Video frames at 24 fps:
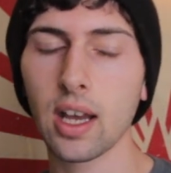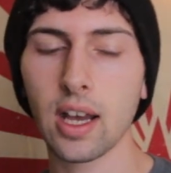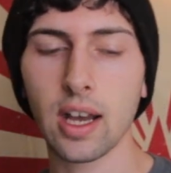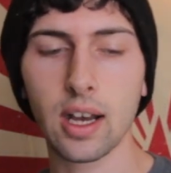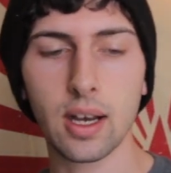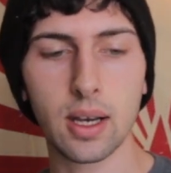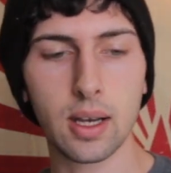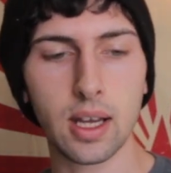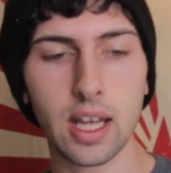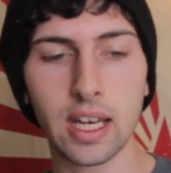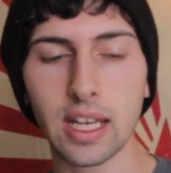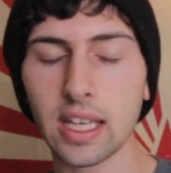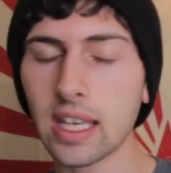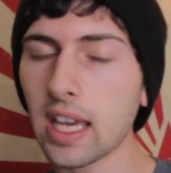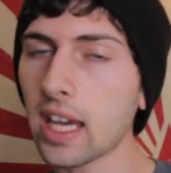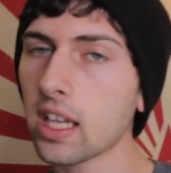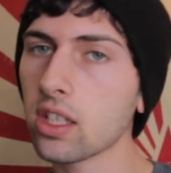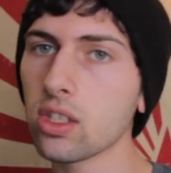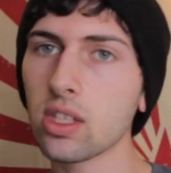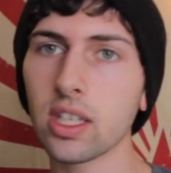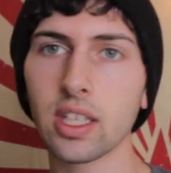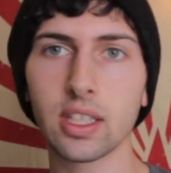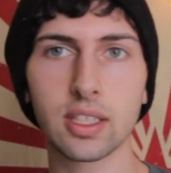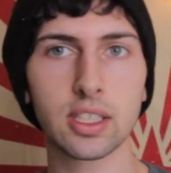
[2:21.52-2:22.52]
And
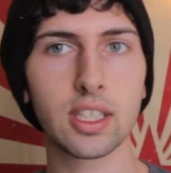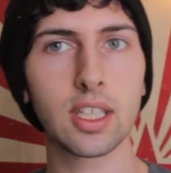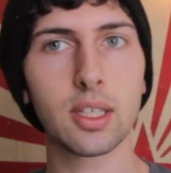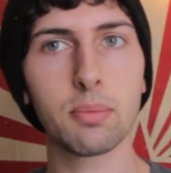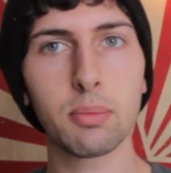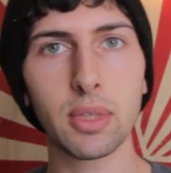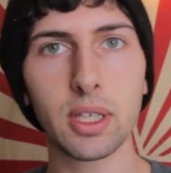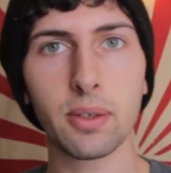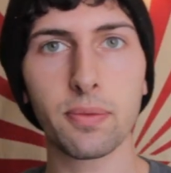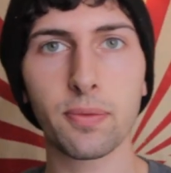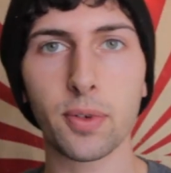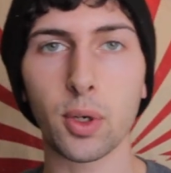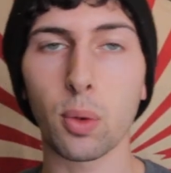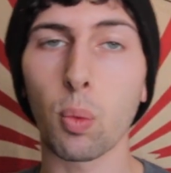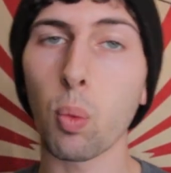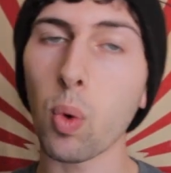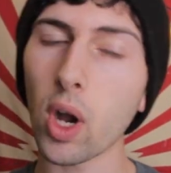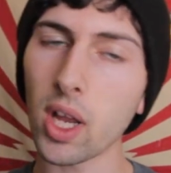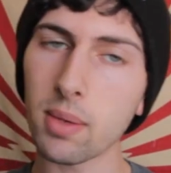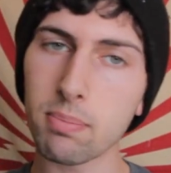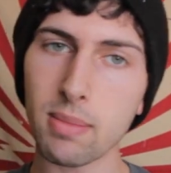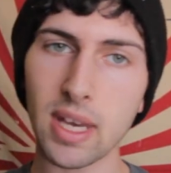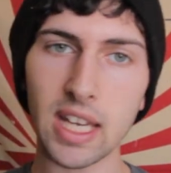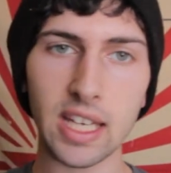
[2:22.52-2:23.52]
again, it can be for
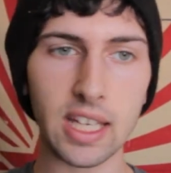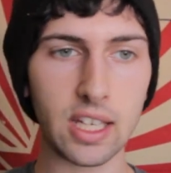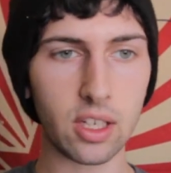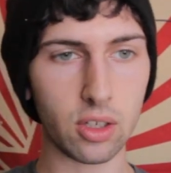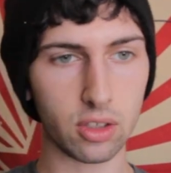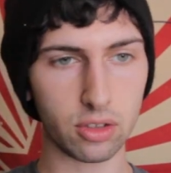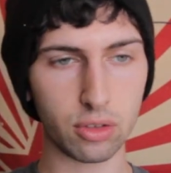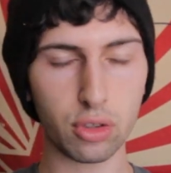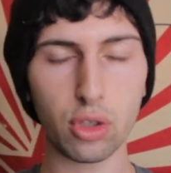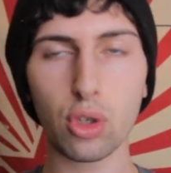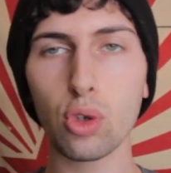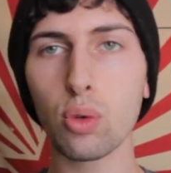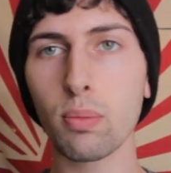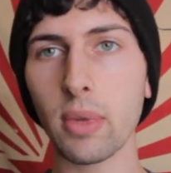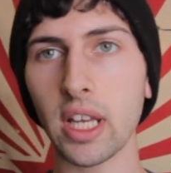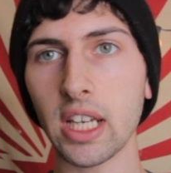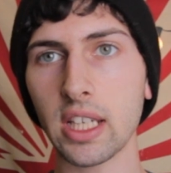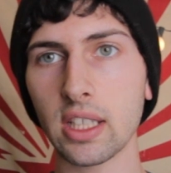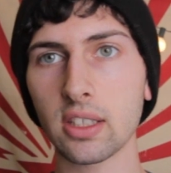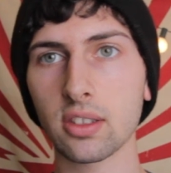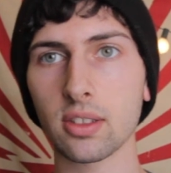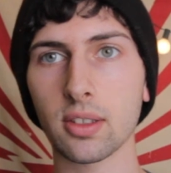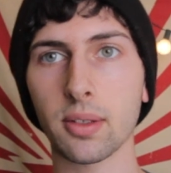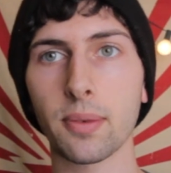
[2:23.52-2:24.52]
1 minute or 2
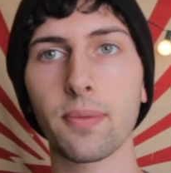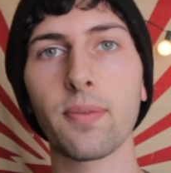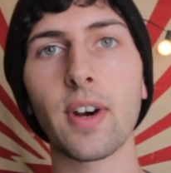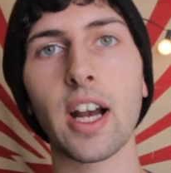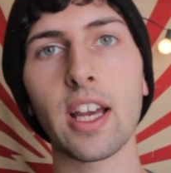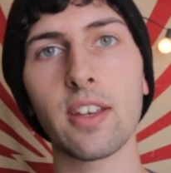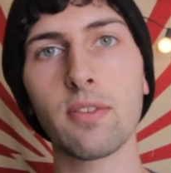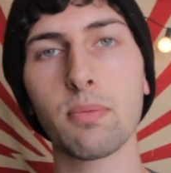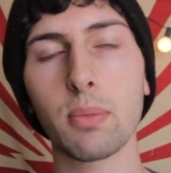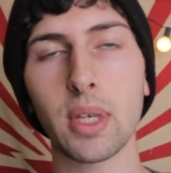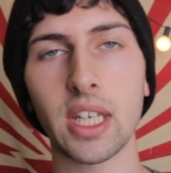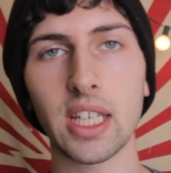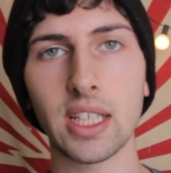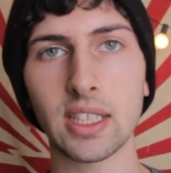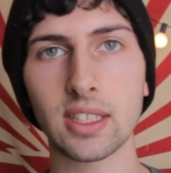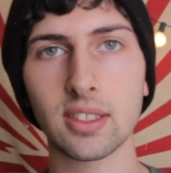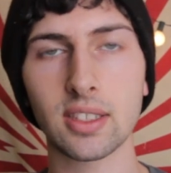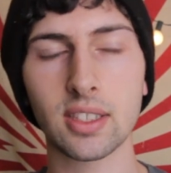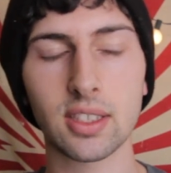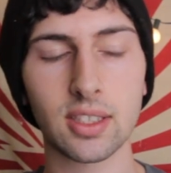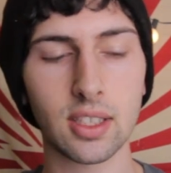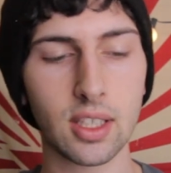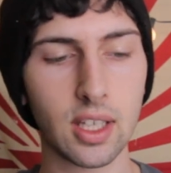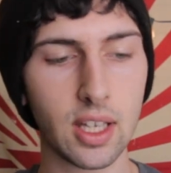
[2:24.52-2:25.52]
minutes or 5
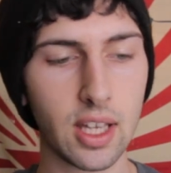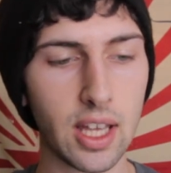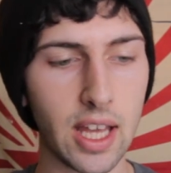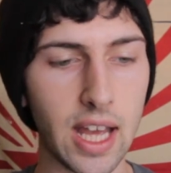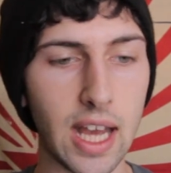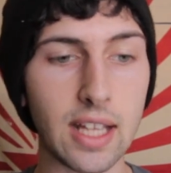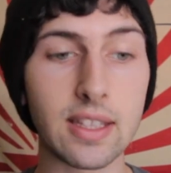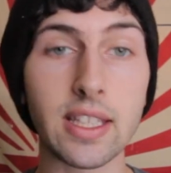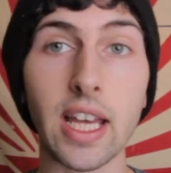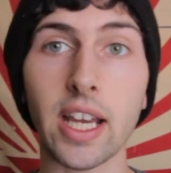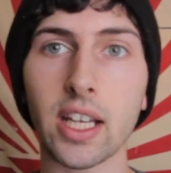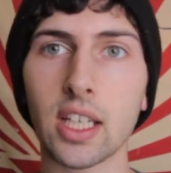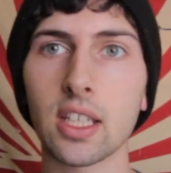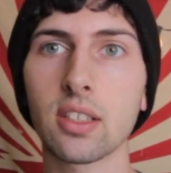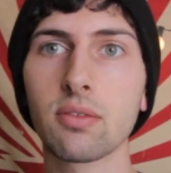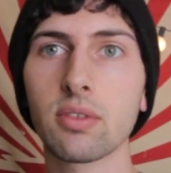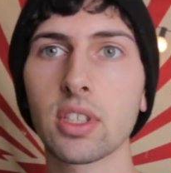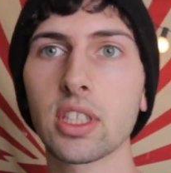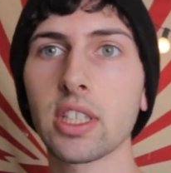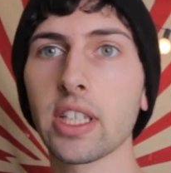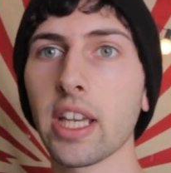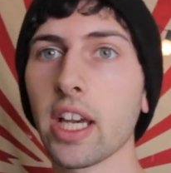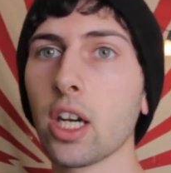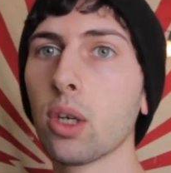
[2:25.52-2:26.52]
minutes, and that can
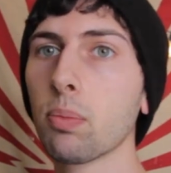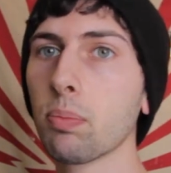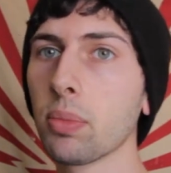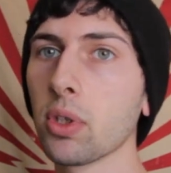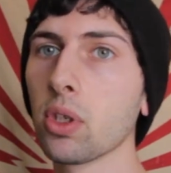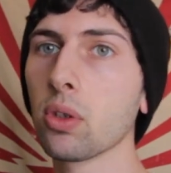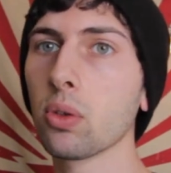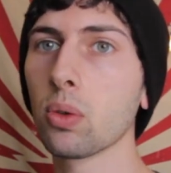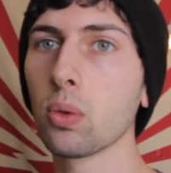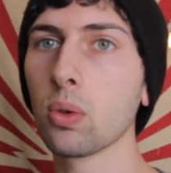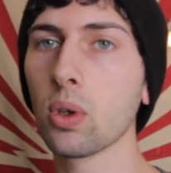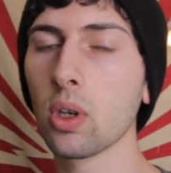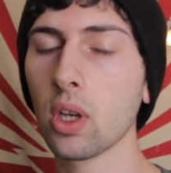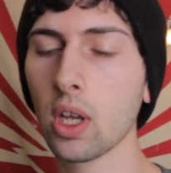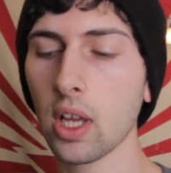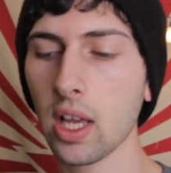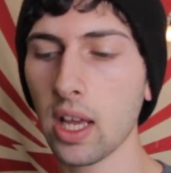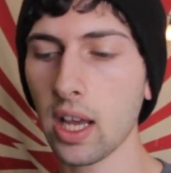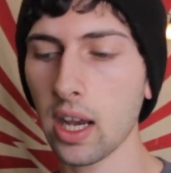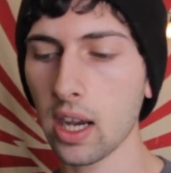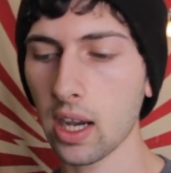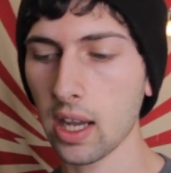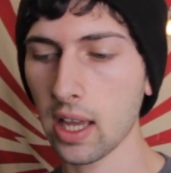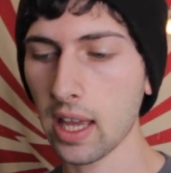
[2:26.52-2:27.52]
really help you.
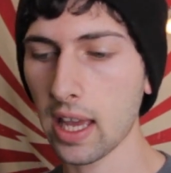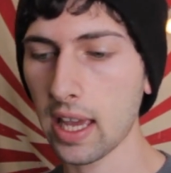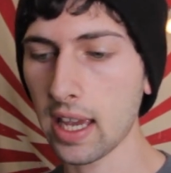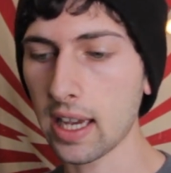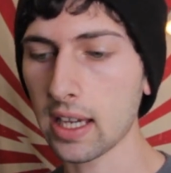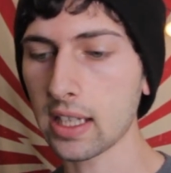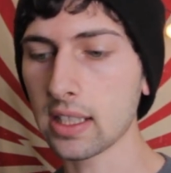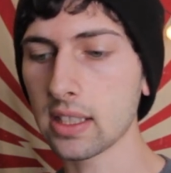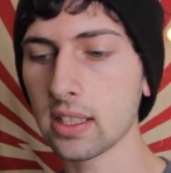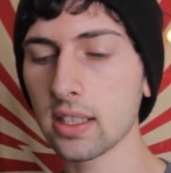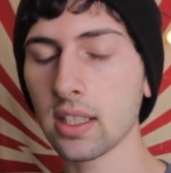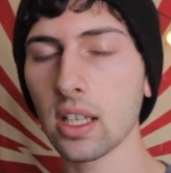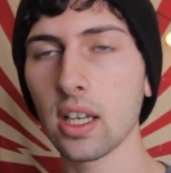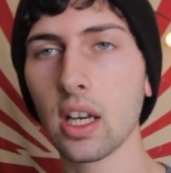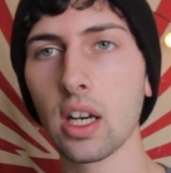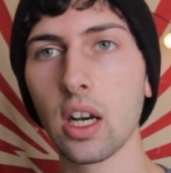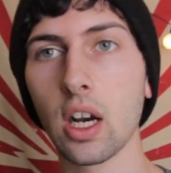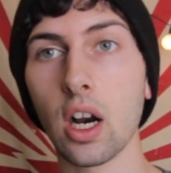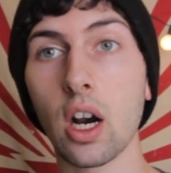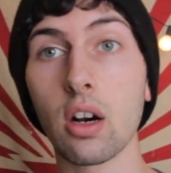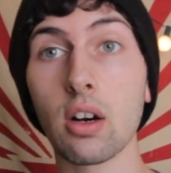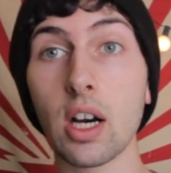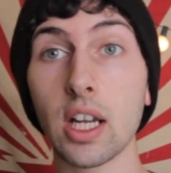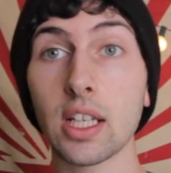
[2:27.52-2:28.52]
And
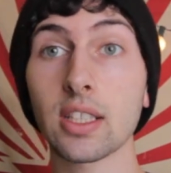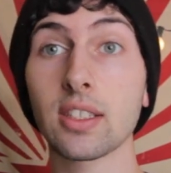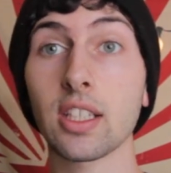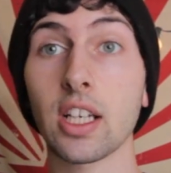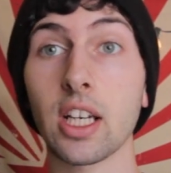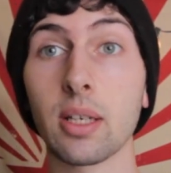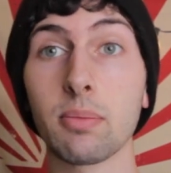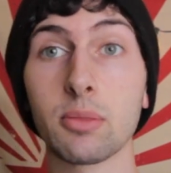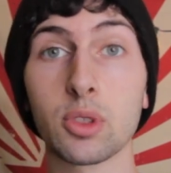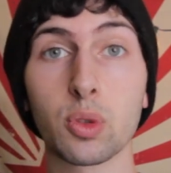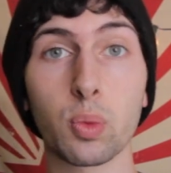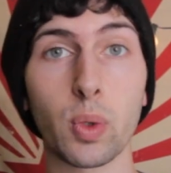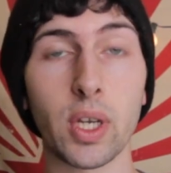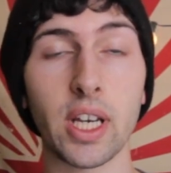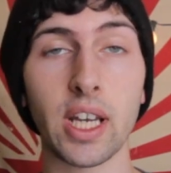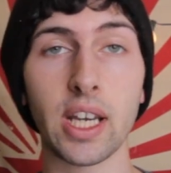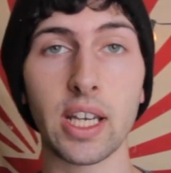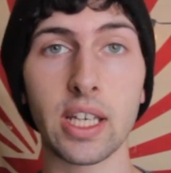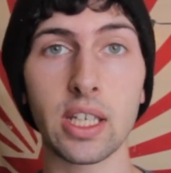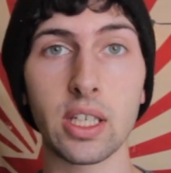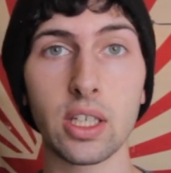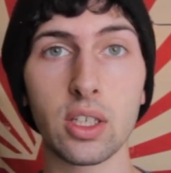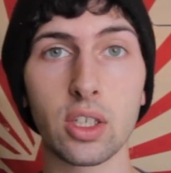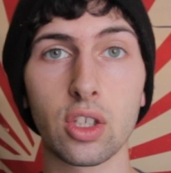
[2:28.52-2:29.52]
a lot of times when
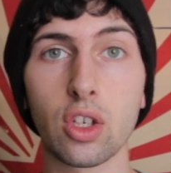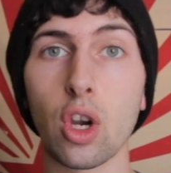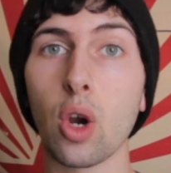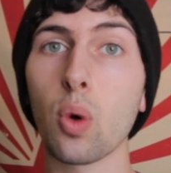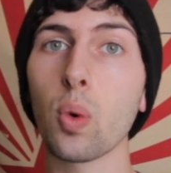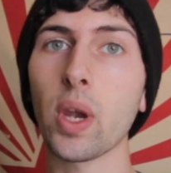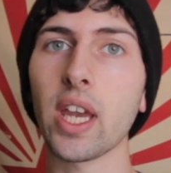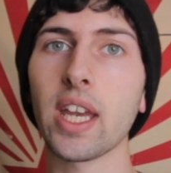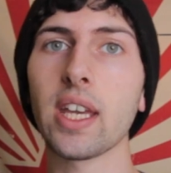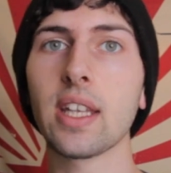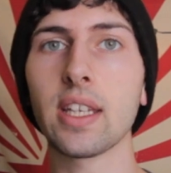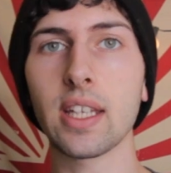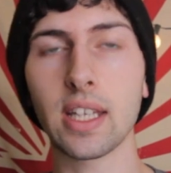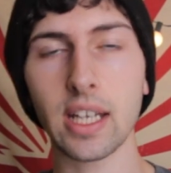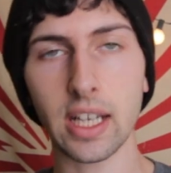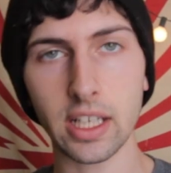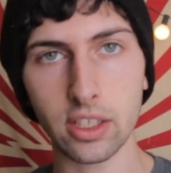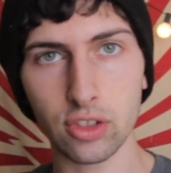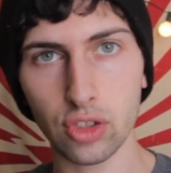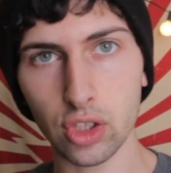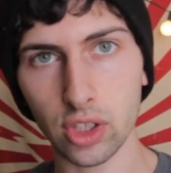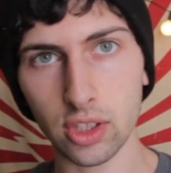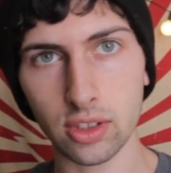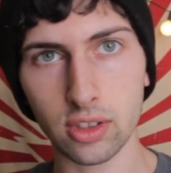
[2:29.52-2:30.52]
I go in and I
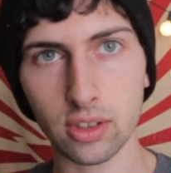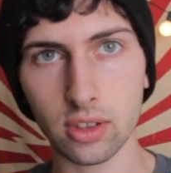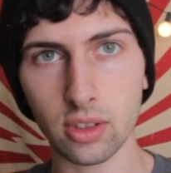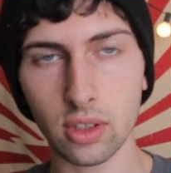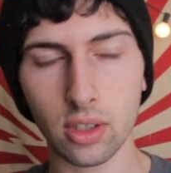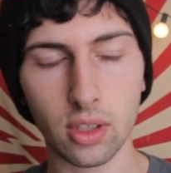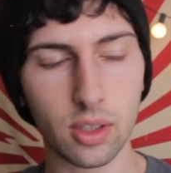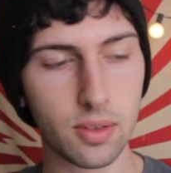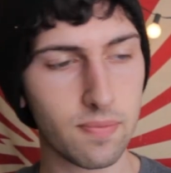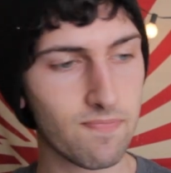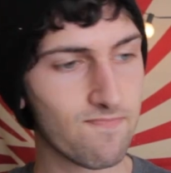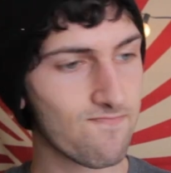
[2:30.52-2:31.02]
just